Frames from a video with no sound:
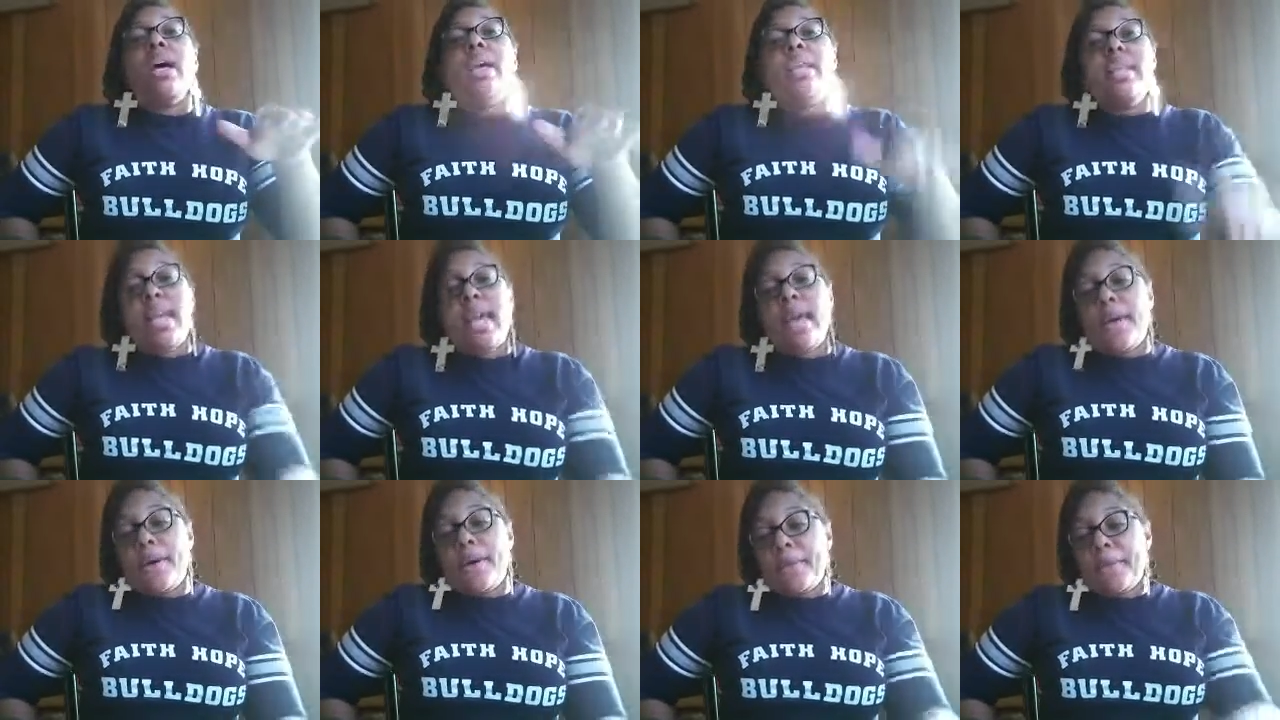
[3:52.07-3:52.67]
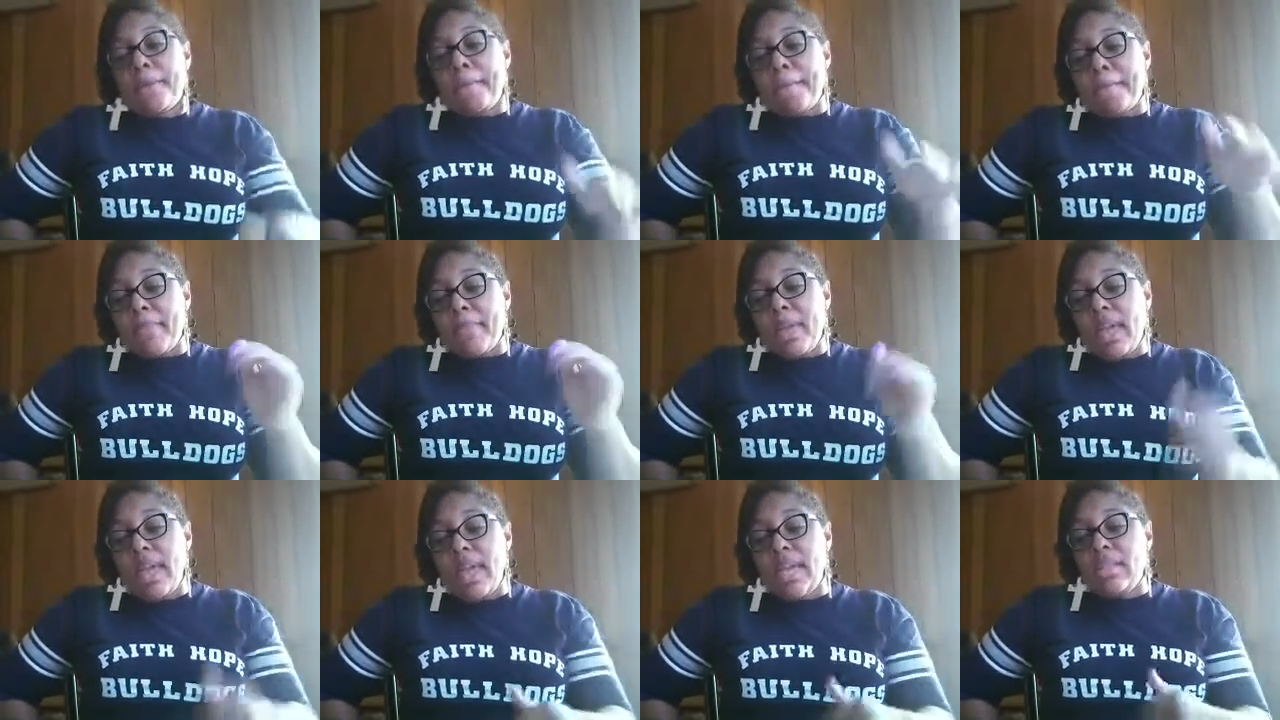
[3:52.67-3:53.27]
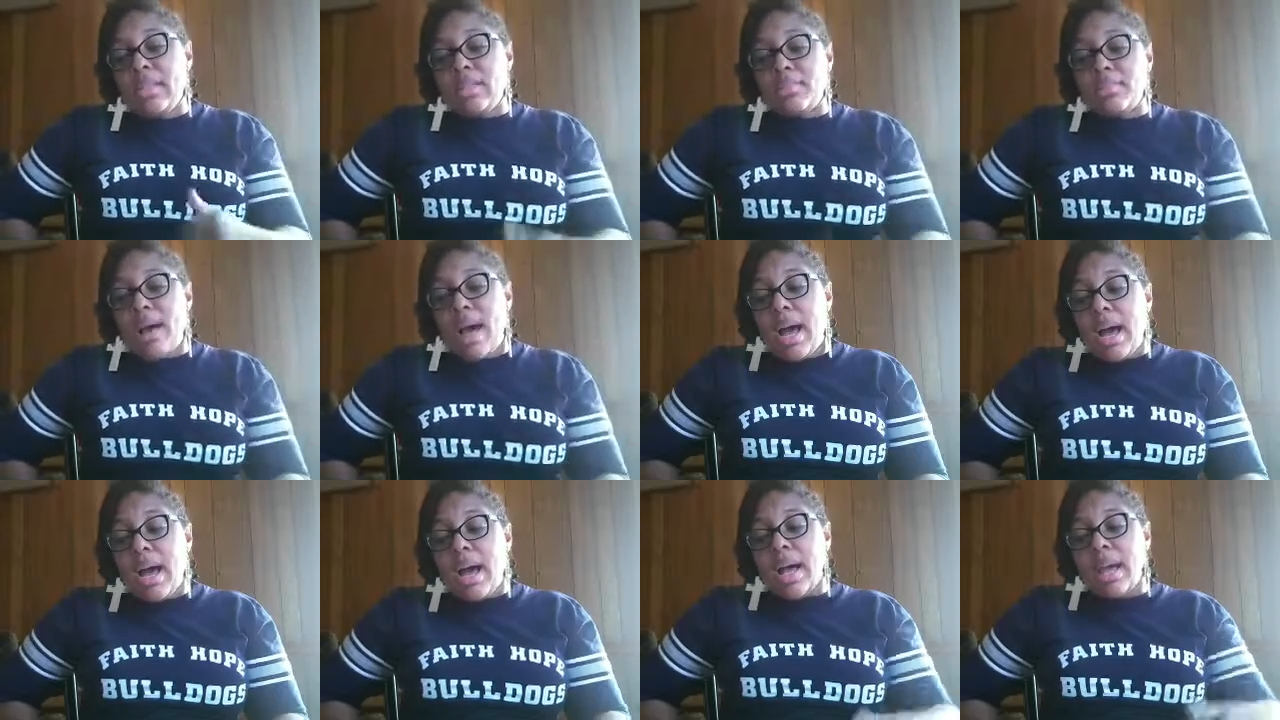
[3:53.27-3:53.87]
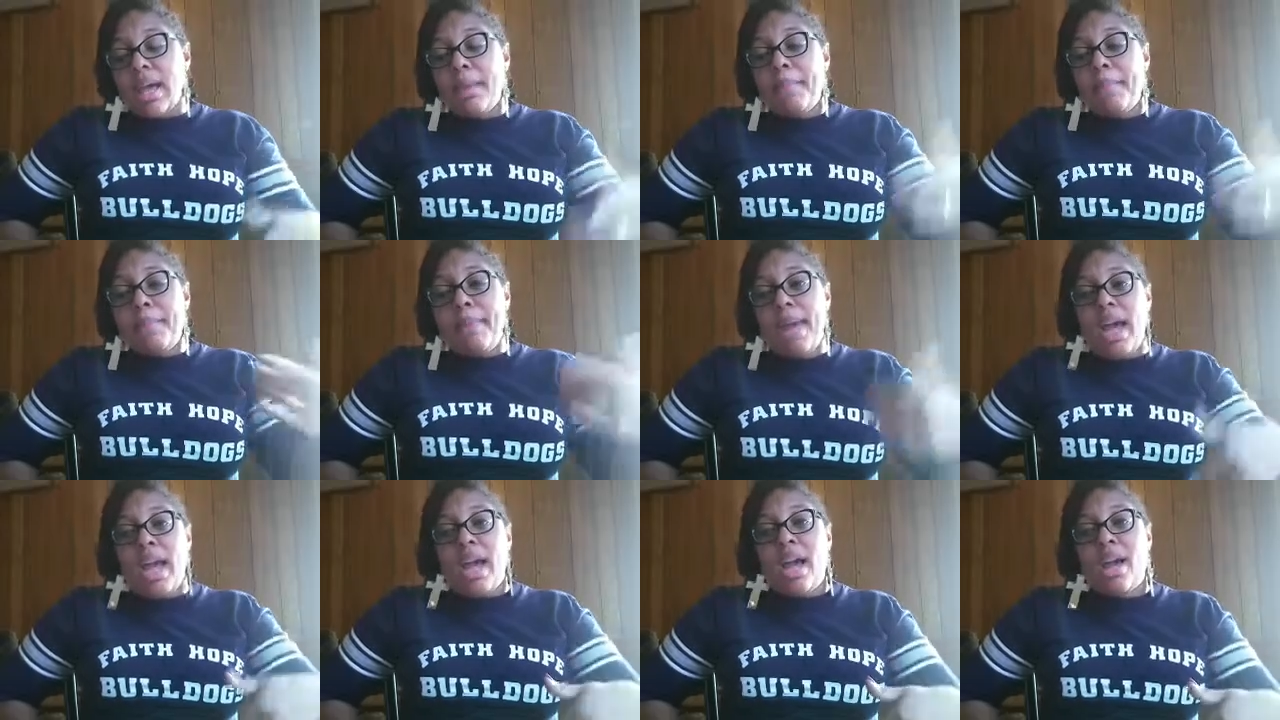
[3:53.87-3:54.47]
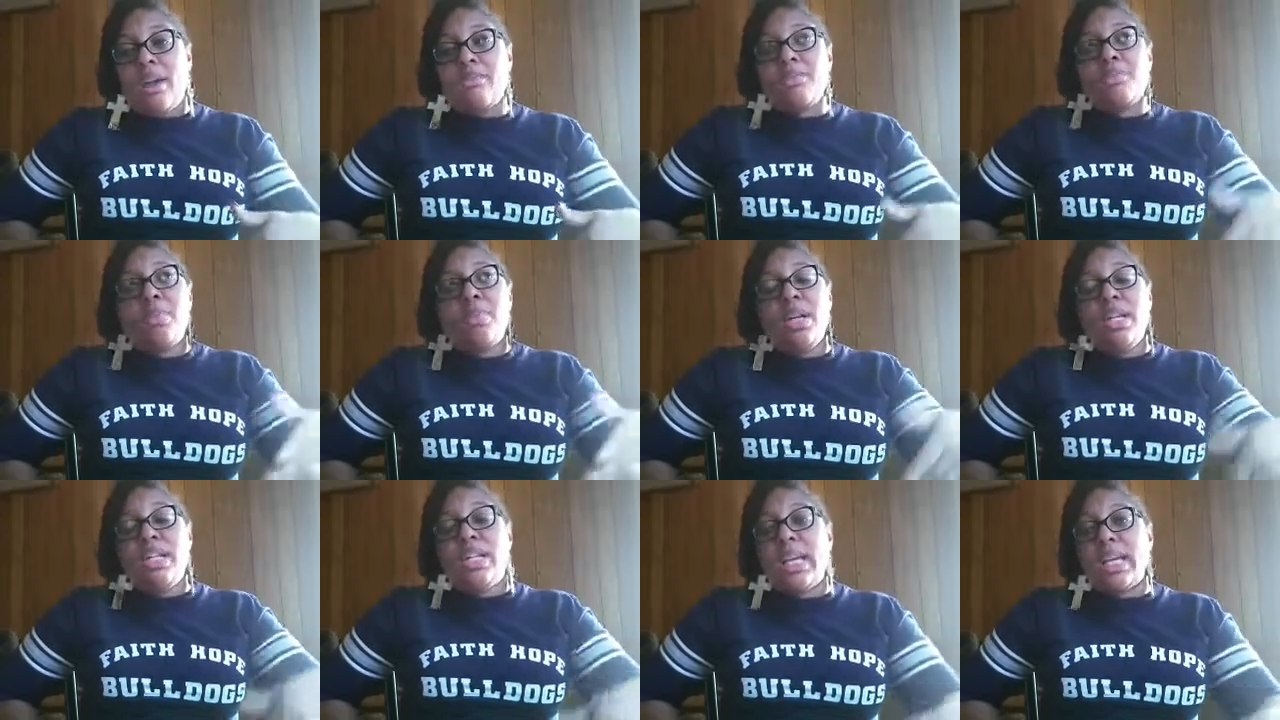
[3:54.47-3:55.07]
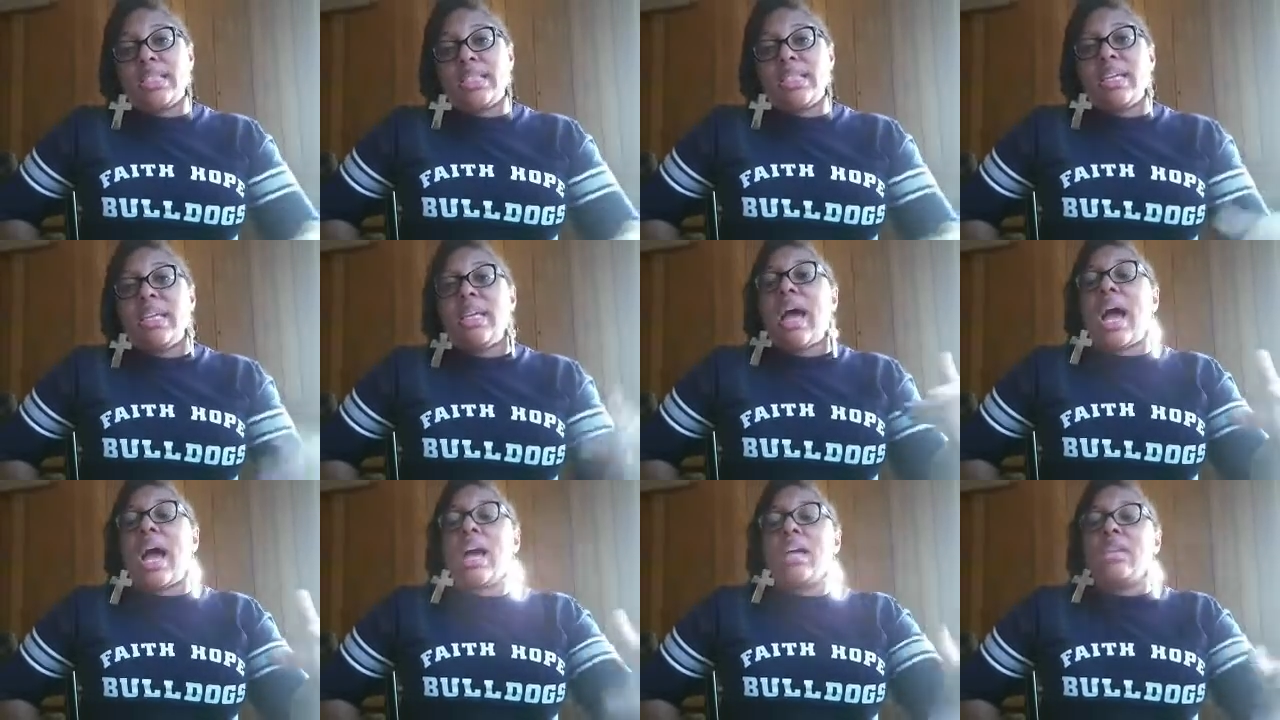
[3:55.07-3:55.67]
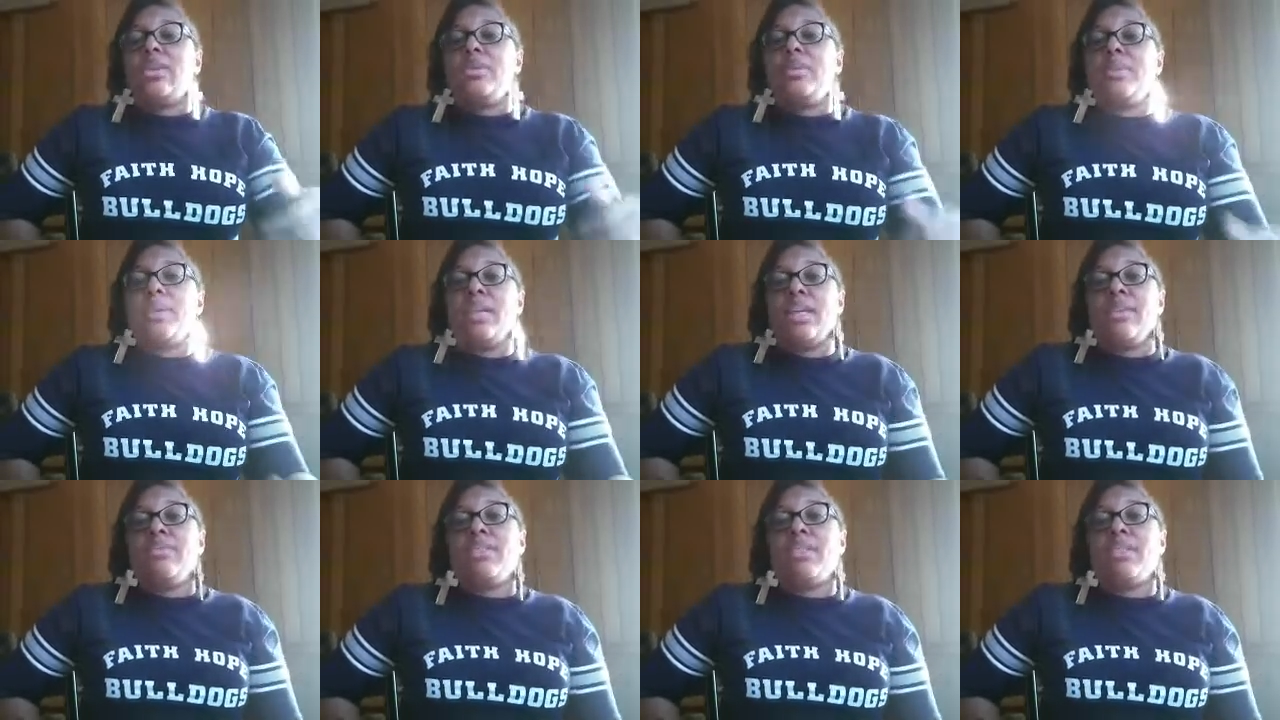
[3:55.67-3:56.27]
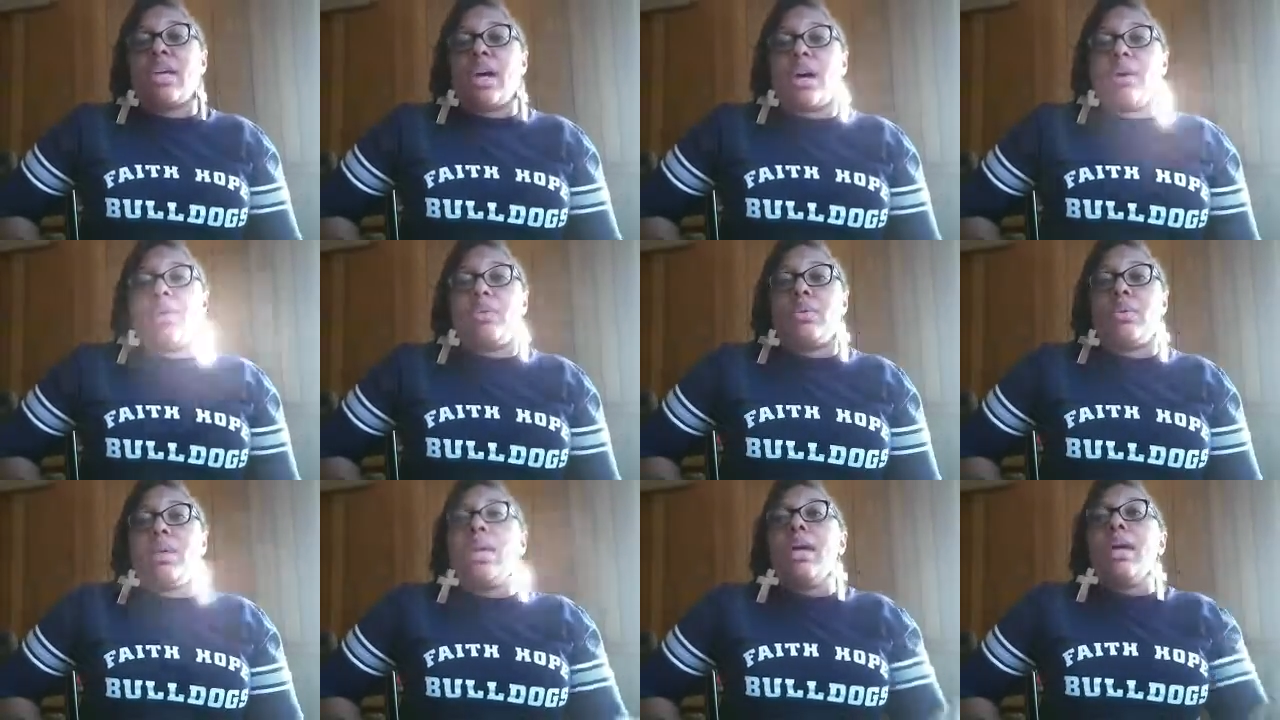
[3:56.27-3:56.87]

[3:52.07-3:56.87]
Now, is my path predestined? I do believe so.